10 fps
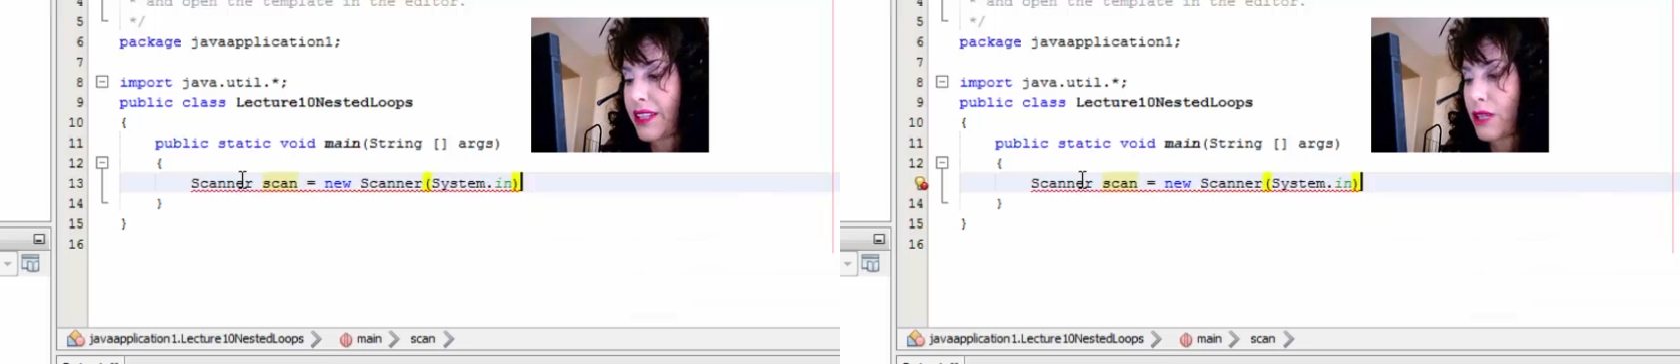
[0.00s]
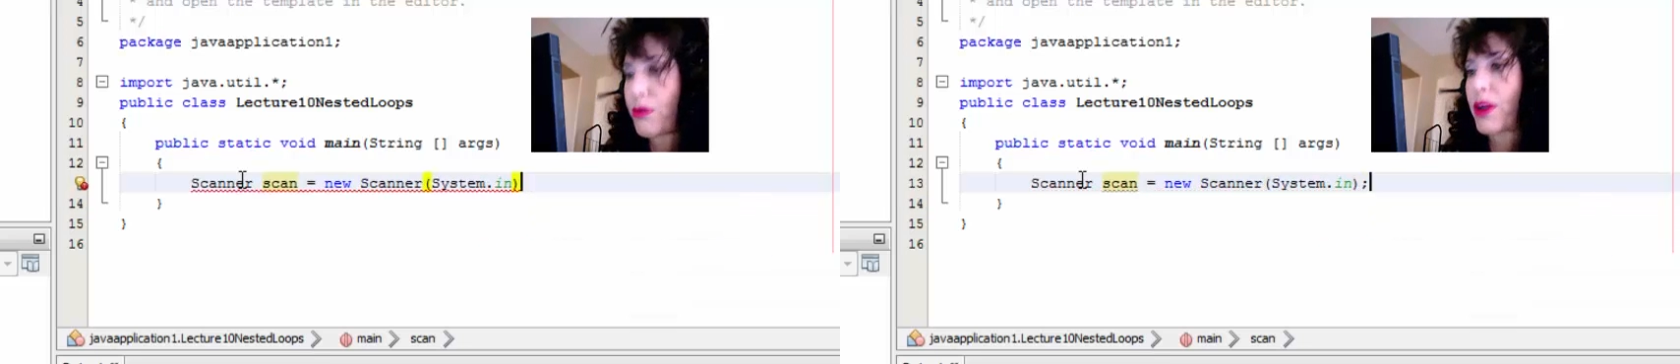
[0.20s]

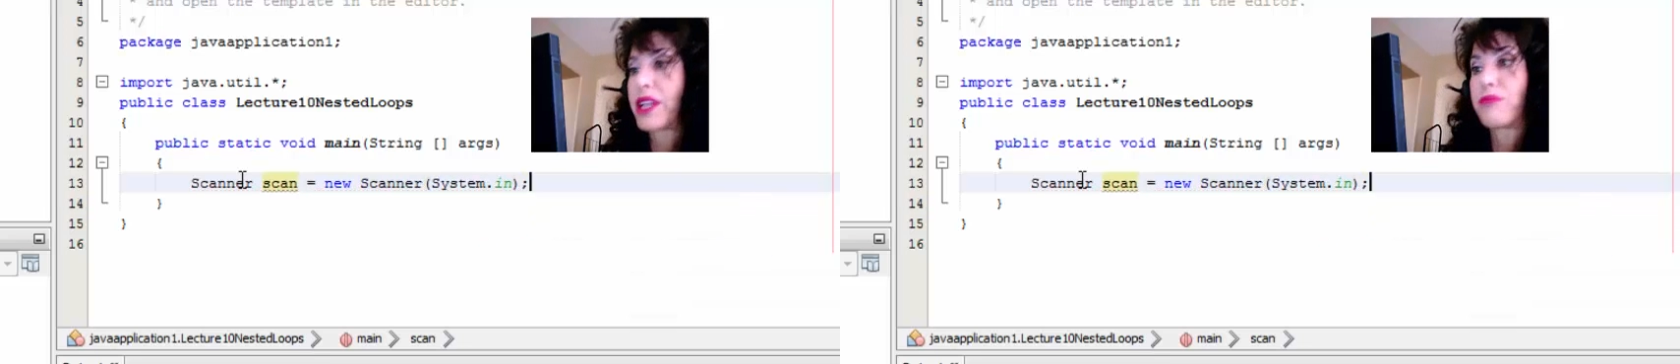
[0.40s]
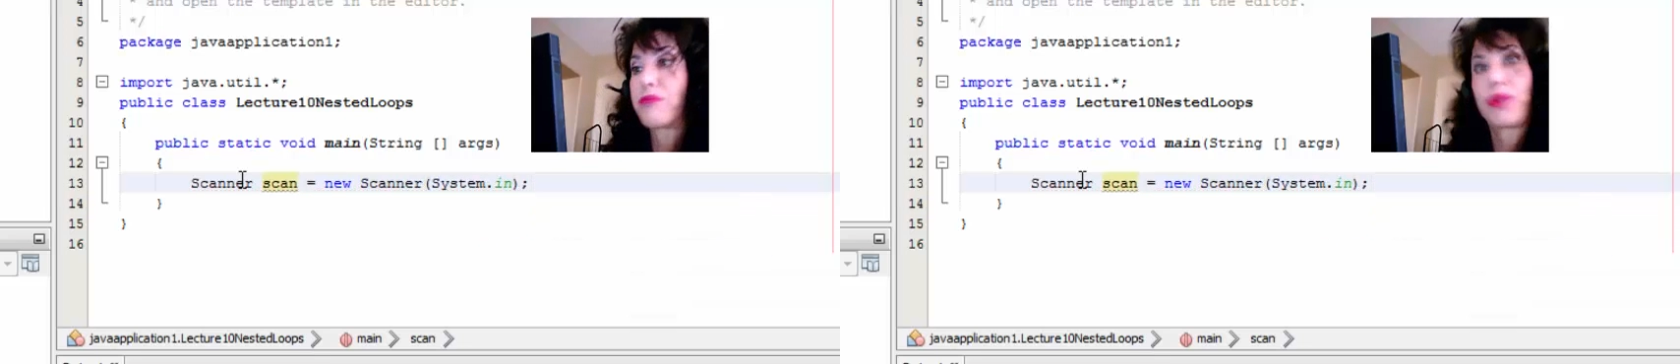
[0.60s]
set up
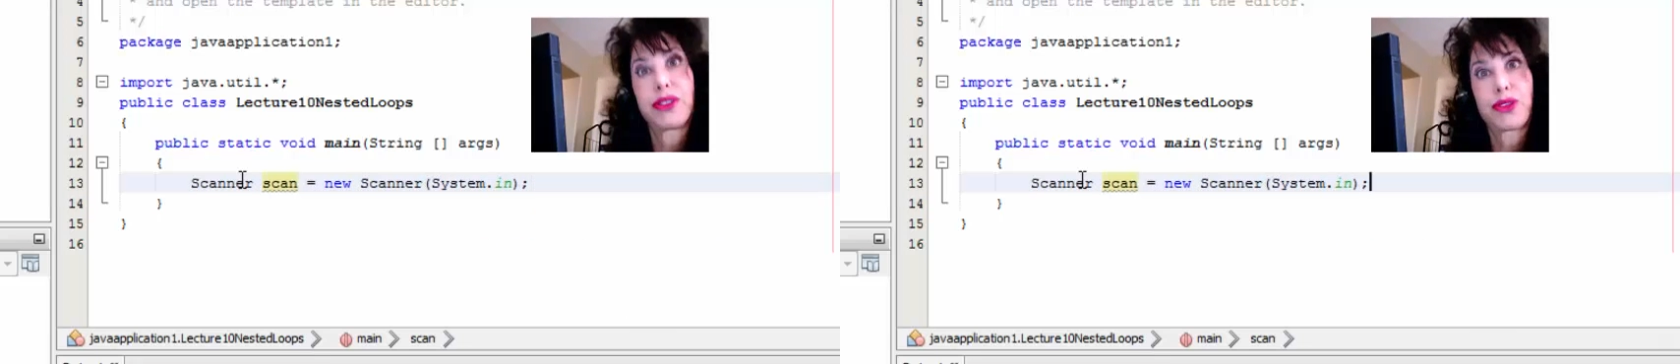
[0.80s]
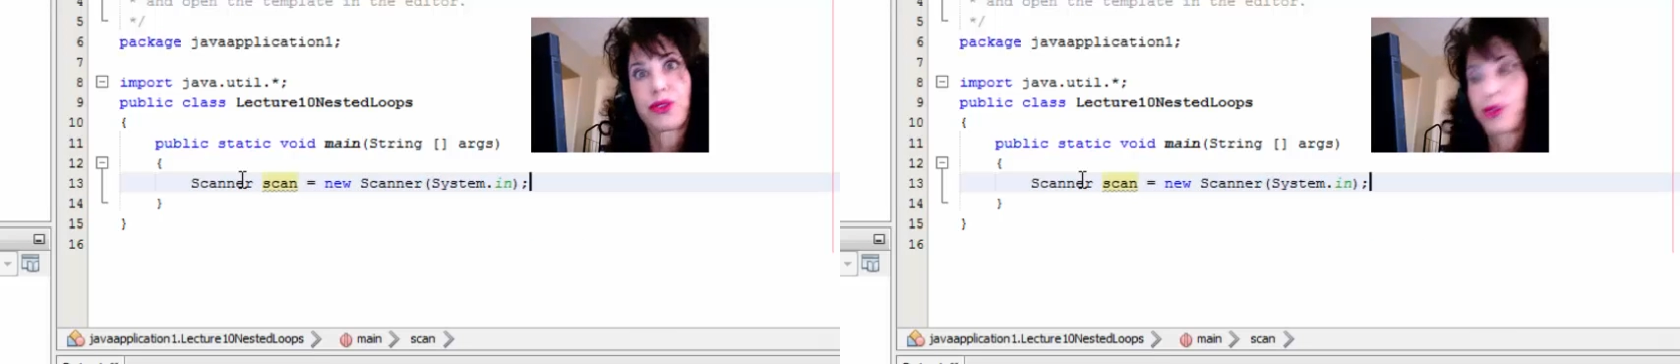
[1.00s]
our
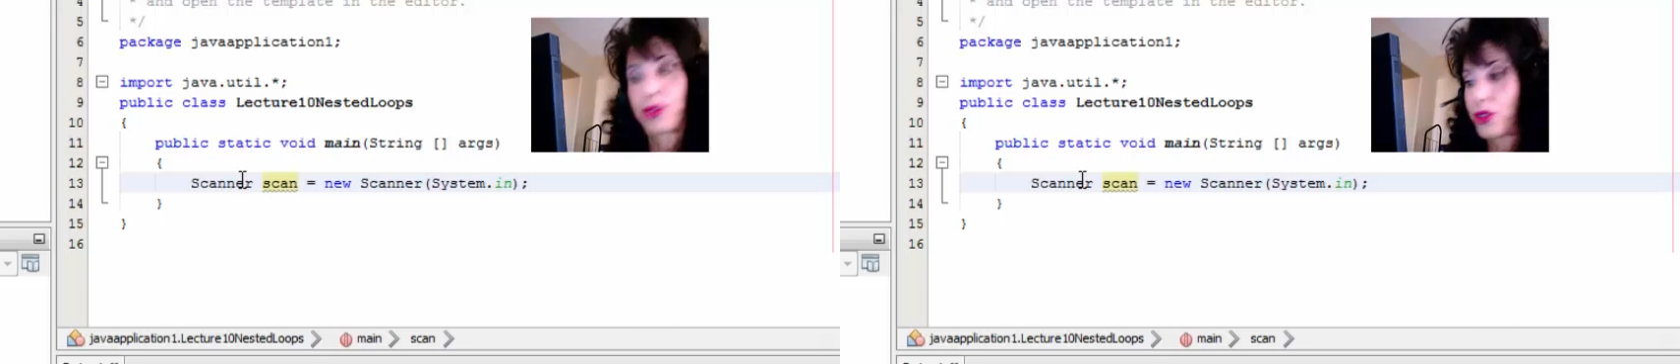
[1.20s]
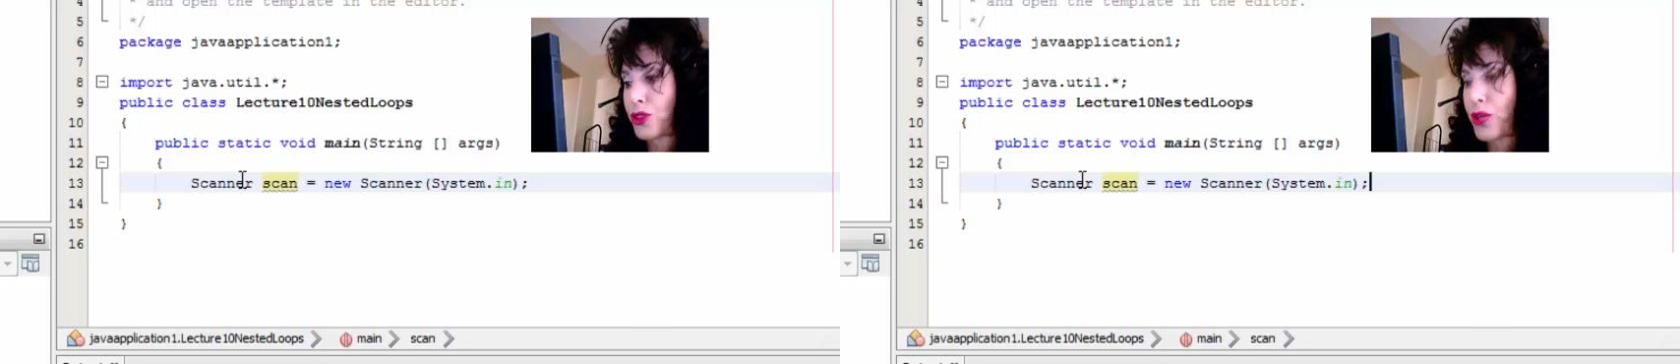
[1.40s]
input
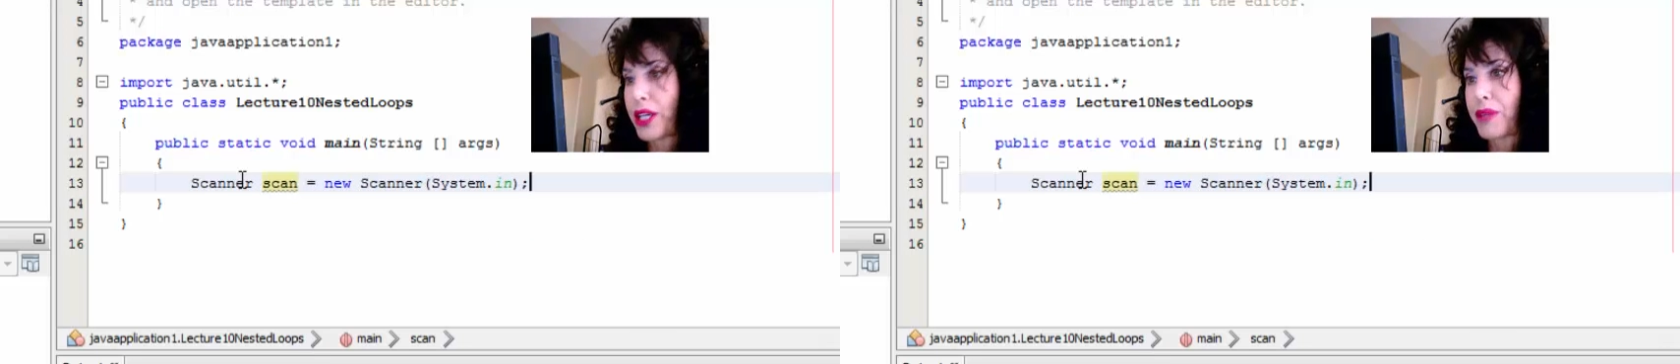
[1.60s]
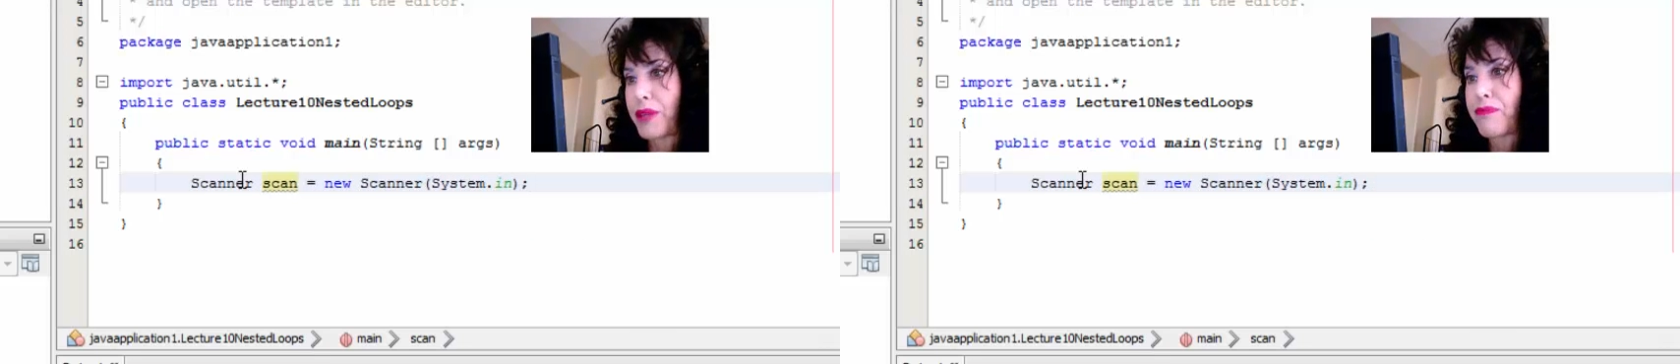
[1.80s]

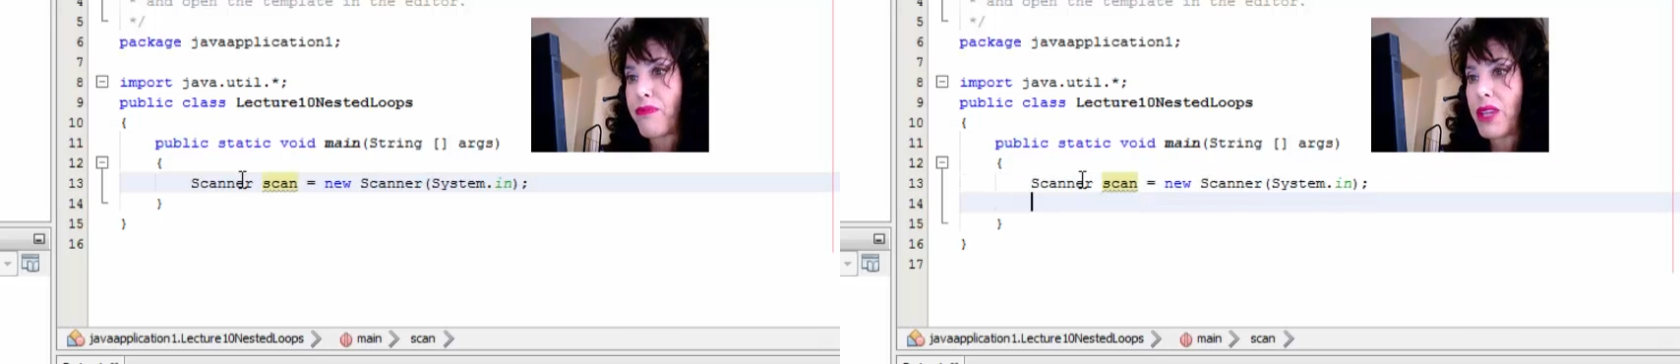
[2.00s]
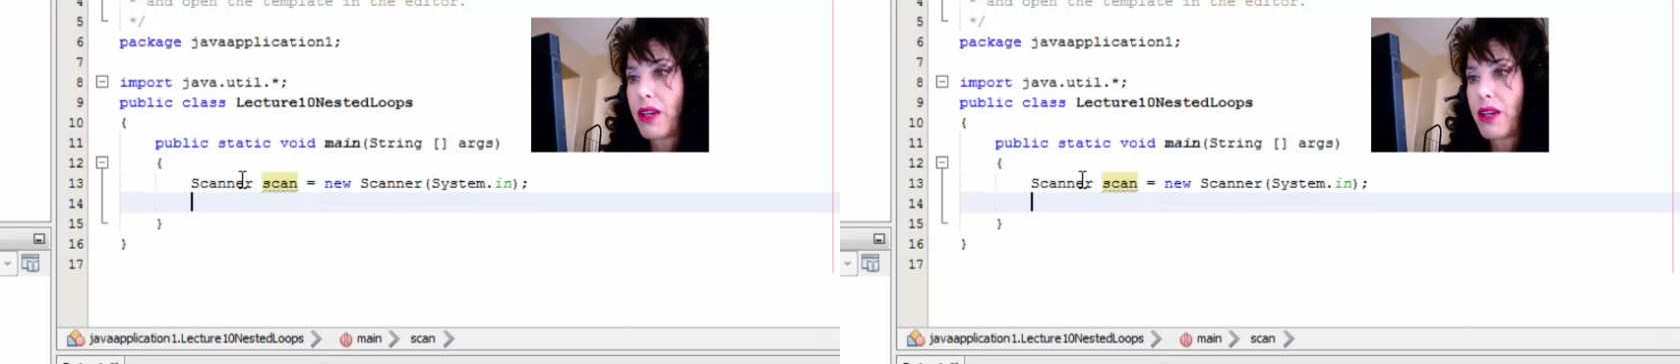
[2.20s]
stream.